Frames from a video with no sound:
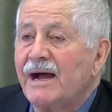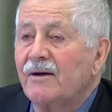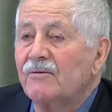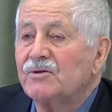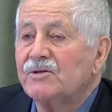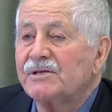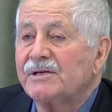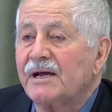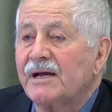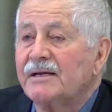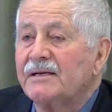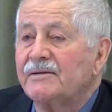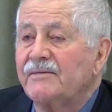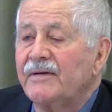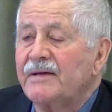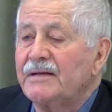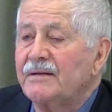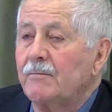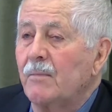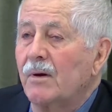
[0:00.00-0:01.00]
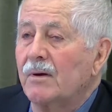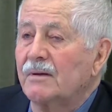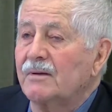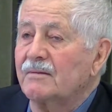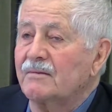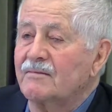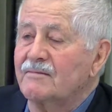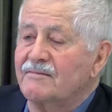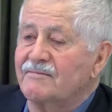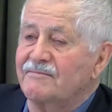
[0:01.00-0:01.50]
downsizing,
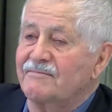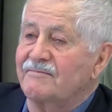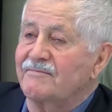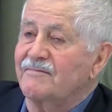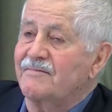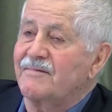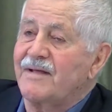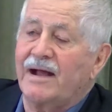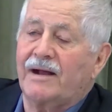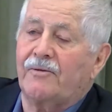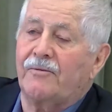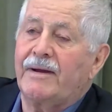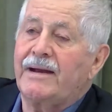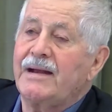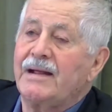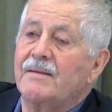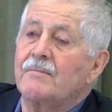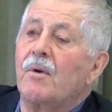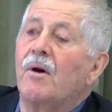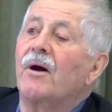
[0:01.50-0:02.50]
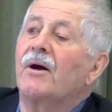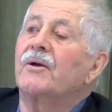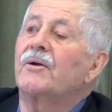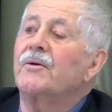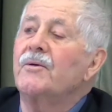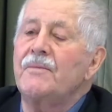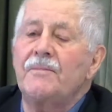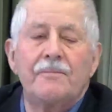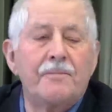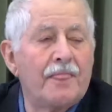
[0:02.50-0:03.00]
uh, decorating
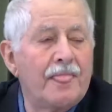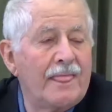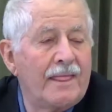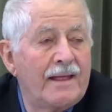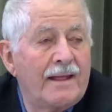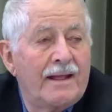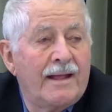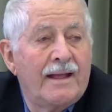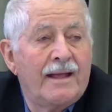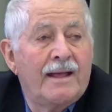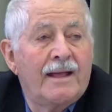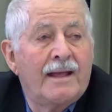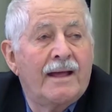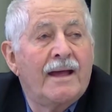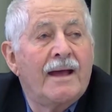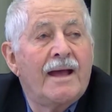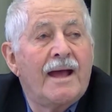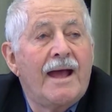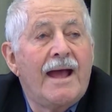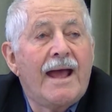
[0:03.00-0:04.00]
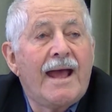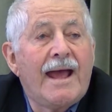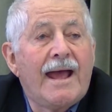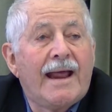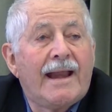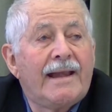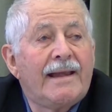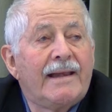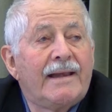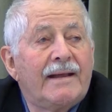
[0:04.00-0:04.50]
modern.
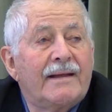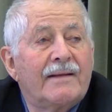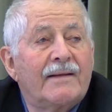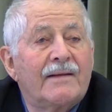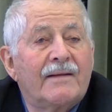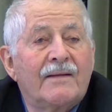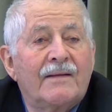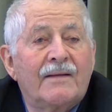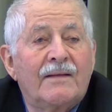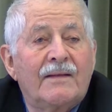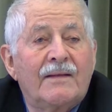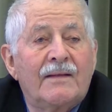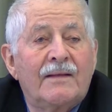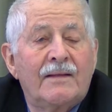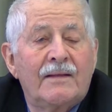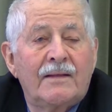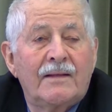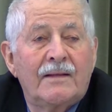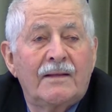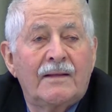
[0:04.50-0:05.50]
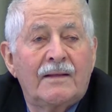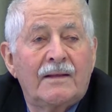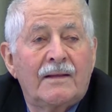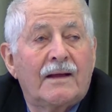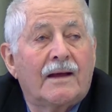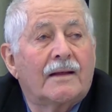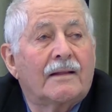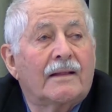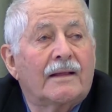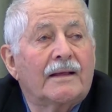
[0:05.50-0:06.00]
And
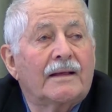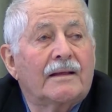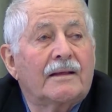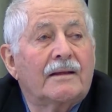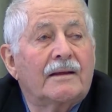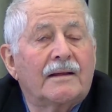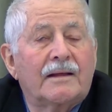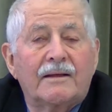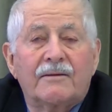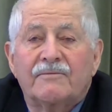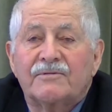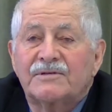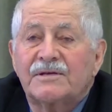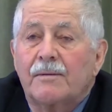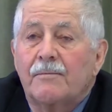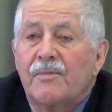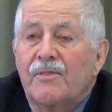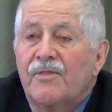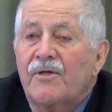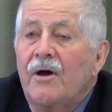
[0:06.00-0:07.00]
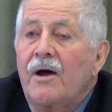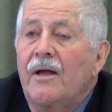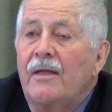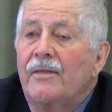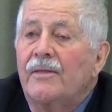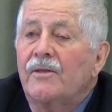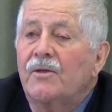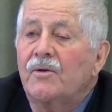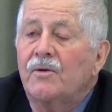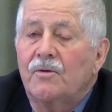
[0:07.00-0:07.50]
I'd like you to give some
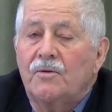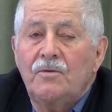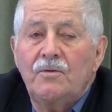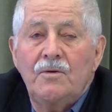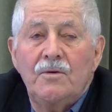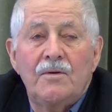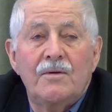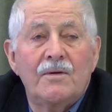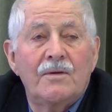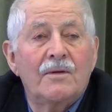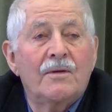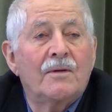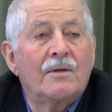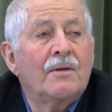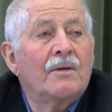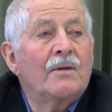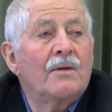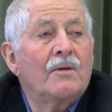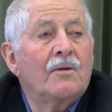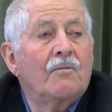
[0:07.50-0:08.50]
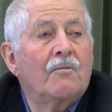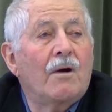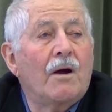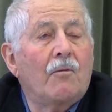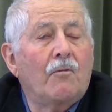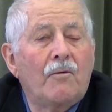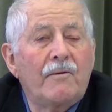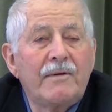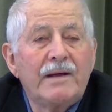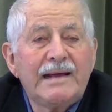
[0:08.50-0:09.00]
thought to
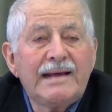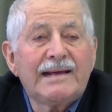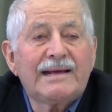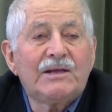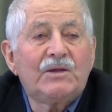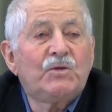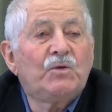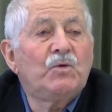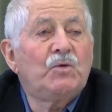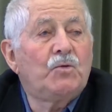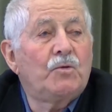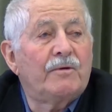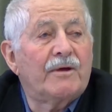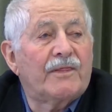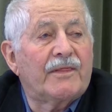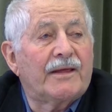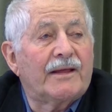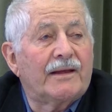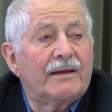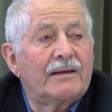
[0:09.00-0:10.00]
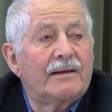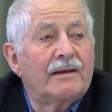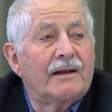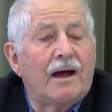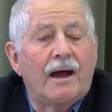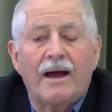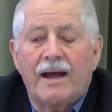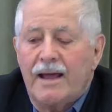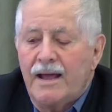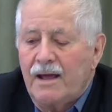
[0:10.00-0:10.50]
what we could do with it.
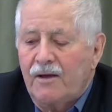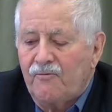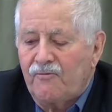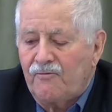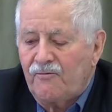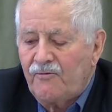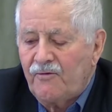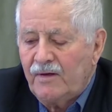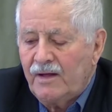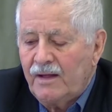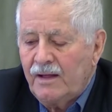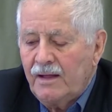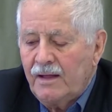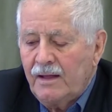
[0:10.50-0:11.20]
I have